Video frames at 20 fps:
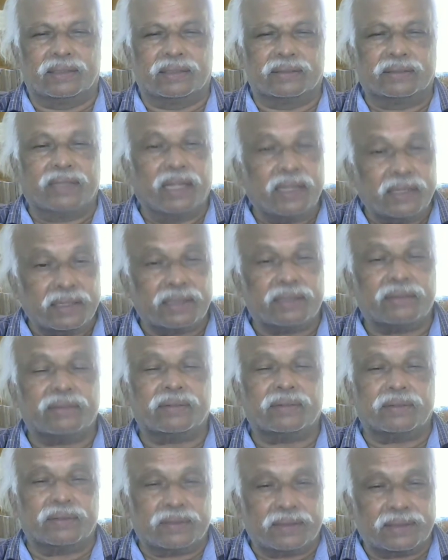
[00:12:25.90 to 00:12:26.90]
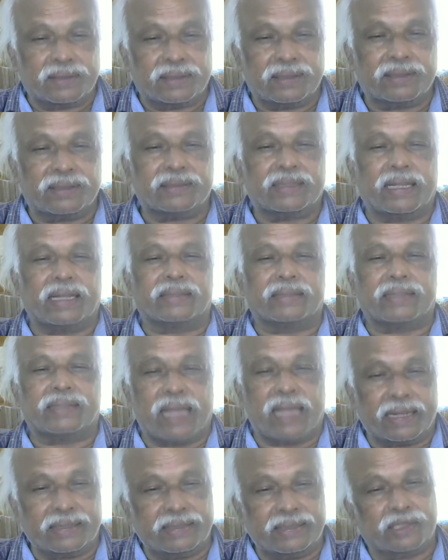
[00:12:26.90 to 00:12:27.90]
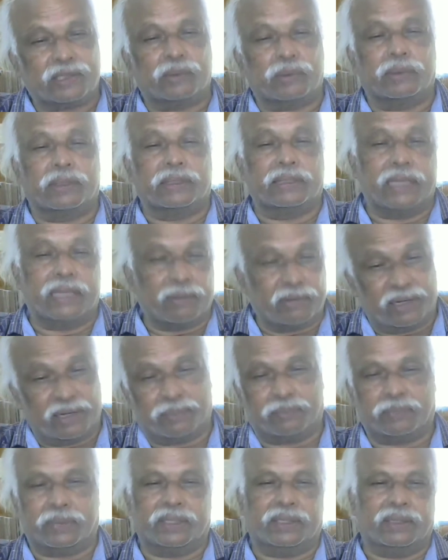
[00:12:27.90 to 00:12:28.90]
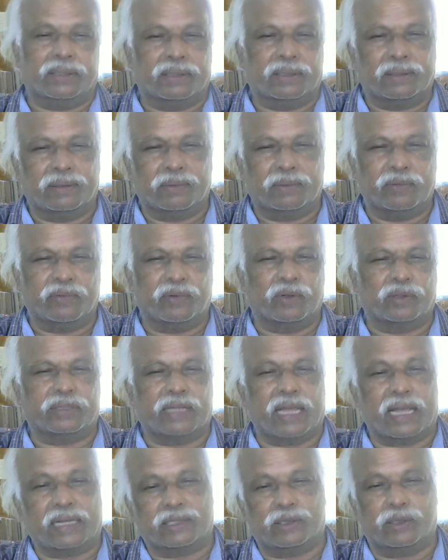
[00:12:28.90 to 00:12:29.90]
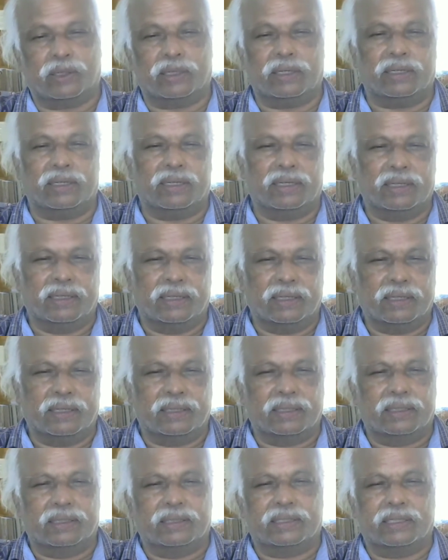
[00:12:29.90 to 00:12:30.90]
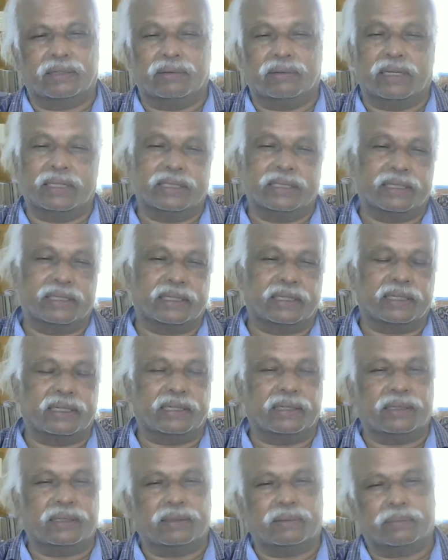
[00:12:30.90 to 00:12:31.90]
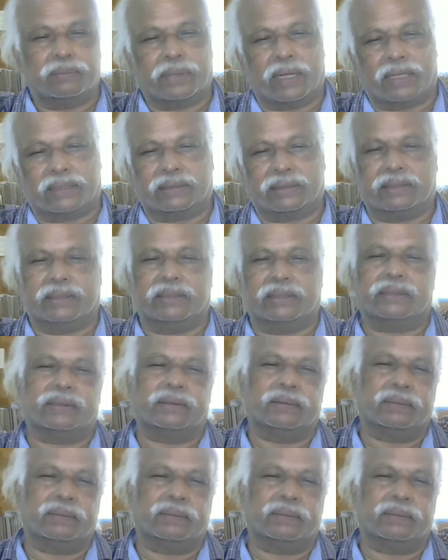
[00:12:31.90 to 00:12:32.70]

then that land has to be developed before the actual civil engineering practice.